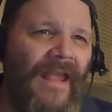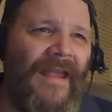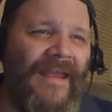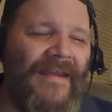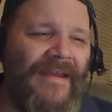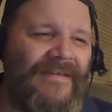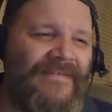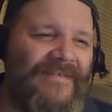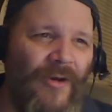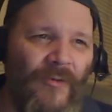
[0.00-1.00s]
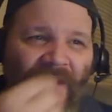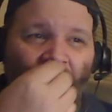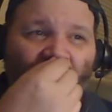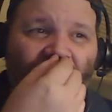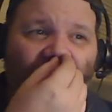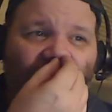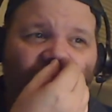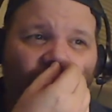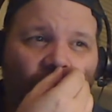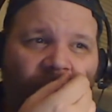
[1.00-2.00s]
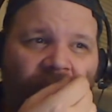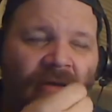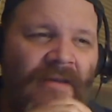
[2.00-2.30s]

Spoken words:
and so then we flash forward